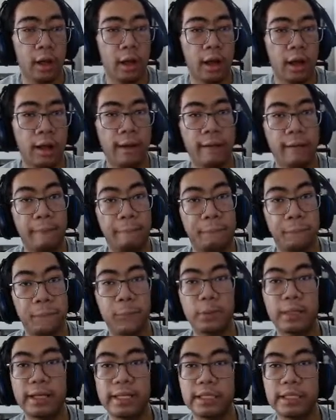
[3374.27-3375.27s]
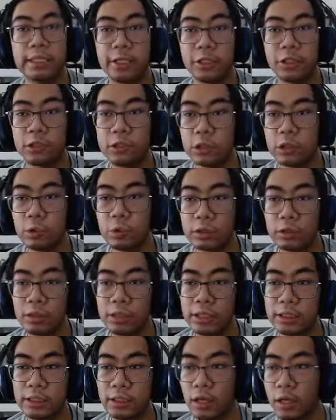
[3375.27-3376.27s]
PlayStation 2 was
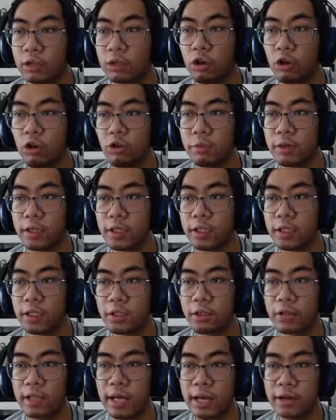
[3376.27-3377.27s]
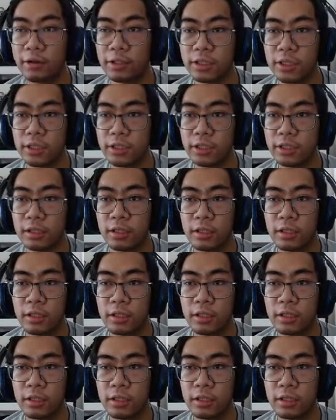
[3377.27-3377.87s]
released in October 2000.